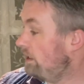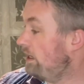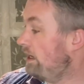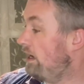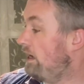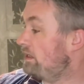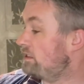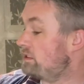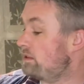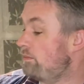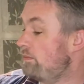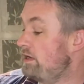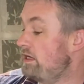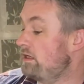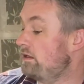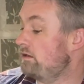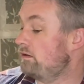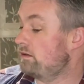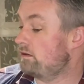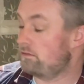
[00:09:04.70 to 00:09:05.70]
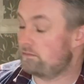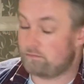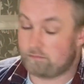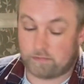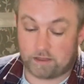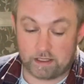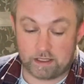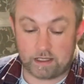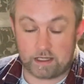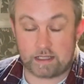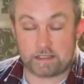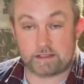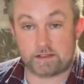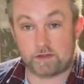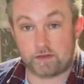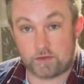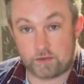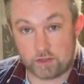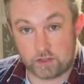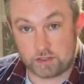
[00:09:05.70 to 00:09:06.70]
it's a meal in less than
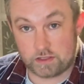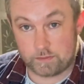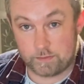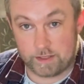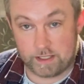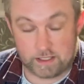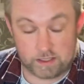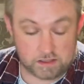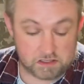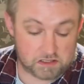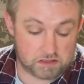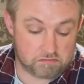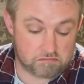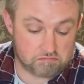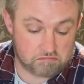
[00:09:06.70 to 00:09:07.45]
30 minutes.